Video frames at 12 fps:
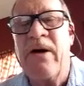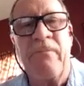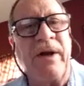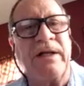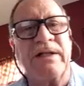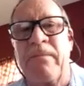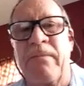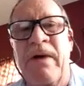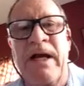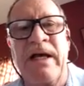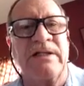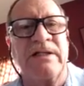But it's
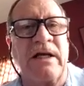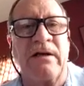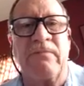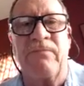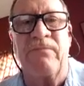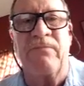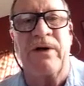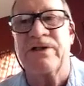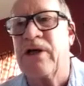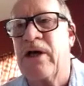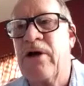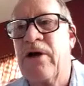amazing because
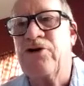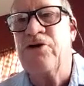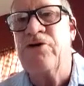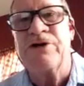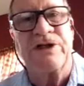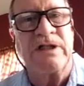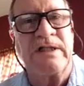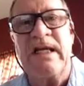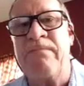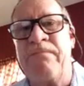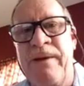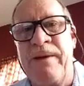you just see
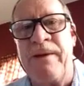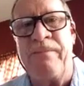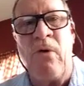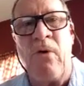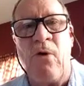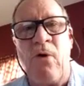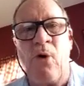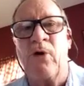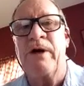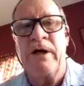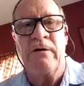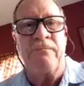people
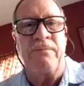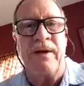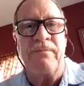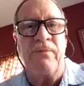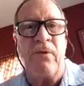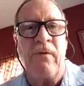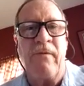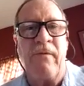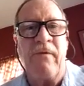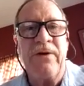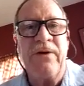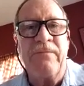or hear people,
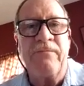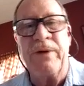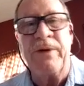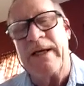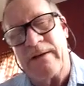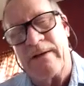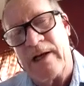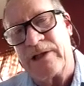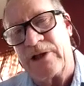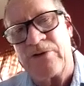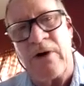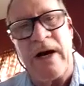be it at the
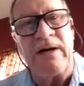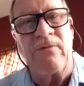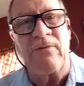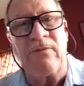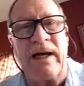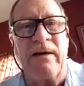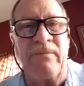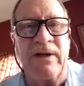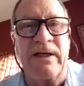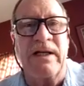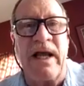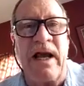train when I come
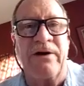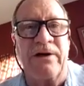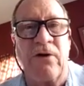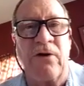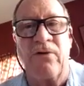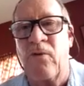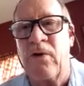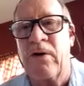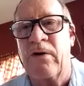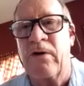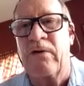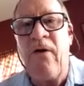into town to go to
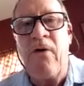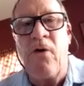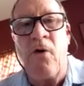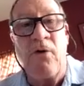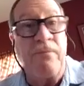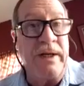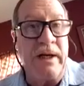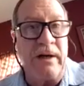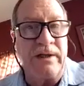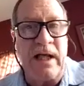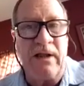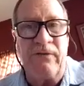work, or be it on
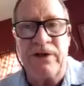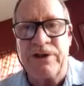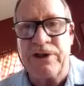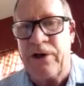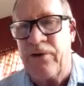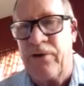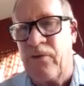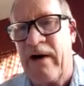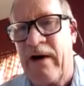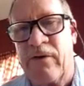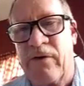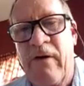television or
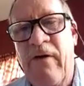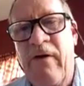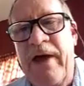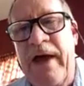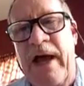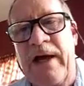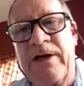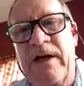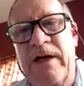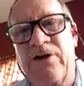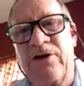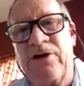whatever, and
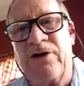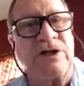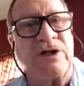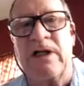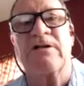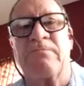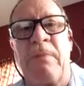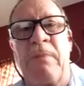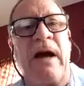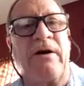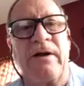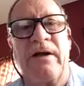you're just
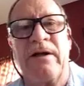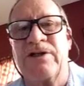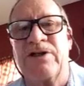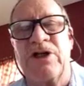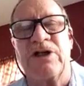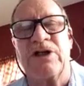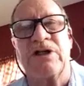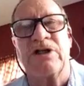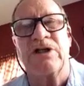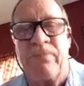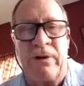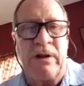inspired. It's just a
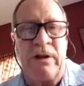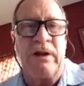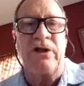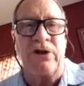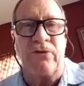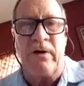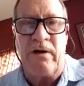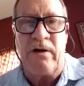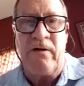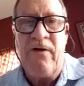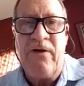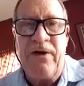
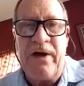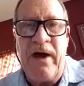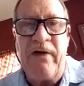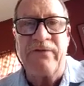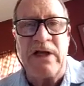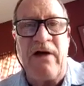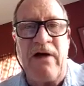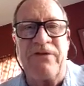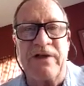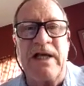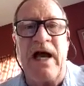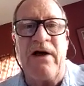plethora of stuff
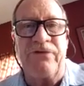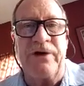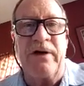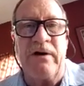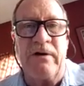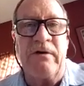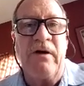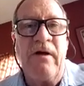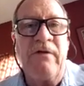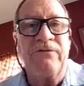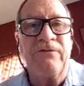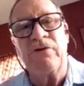that's out there
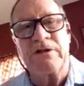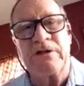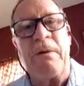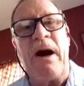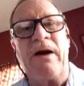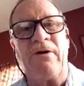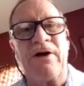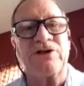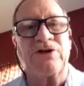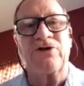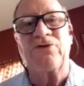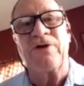to inspire us
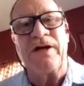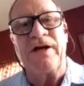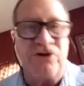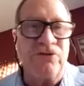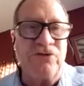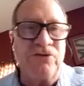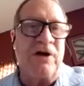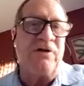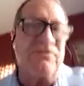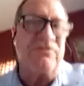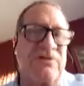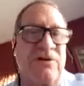to create new
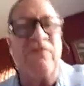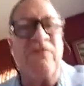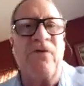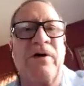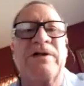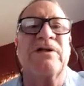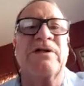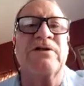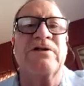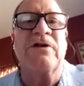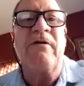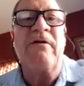characters, new voices,
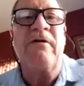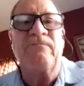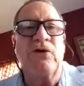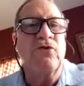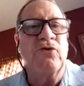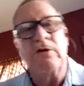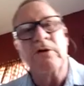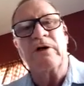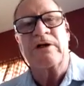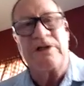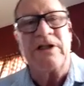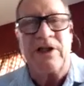new
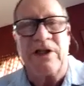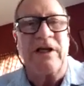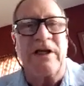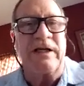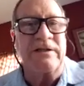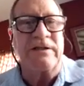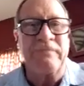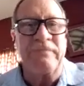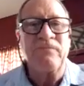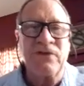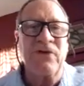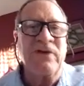looks to things.
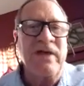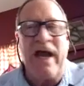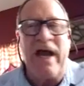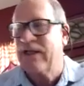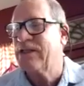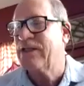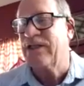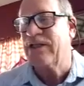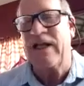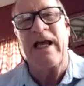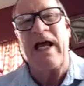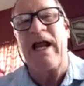So yeah,
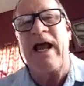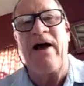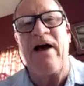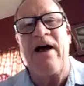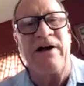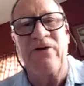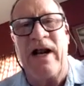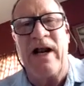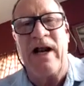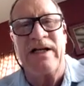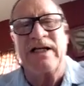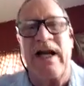that's kind of how I do it. I
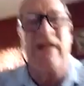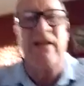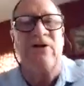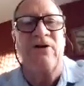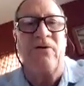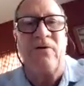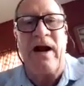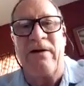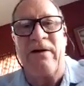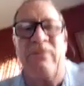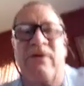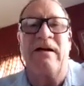just kind of look around
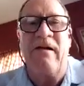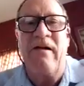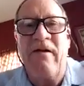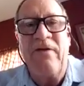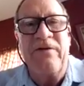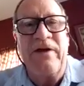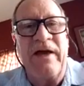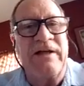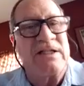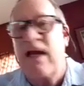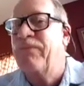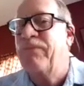me, and
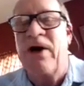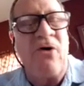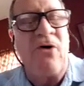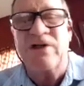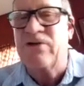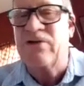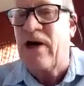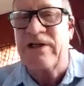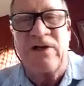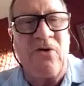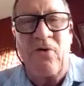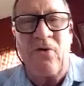something always strikes
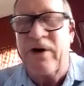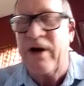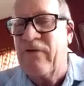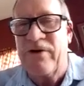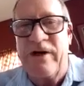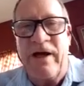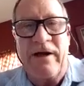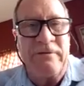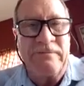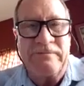a chord every day.